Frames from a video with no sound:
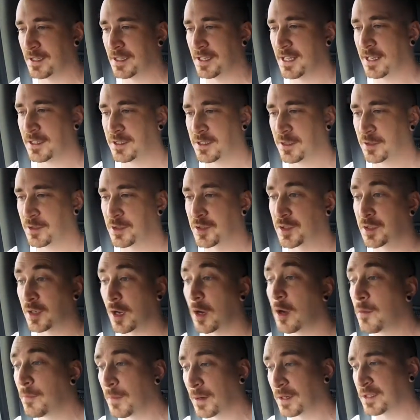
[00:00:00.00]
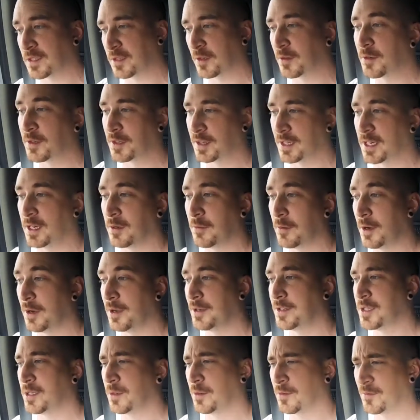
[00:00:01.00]
and that took so much longer than I
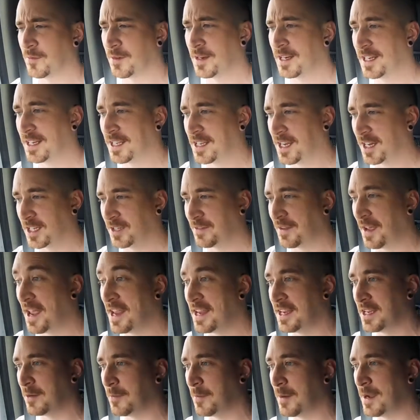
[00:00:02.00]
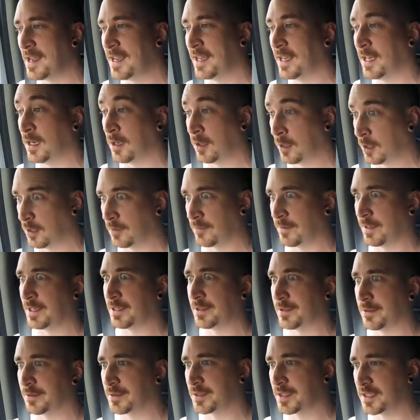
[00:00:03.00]
wanted to, and really kind of ate away at a lot of
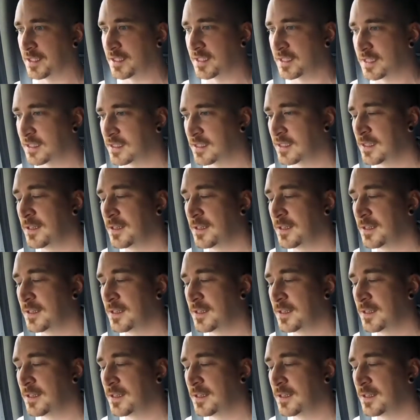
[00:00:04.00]
resources.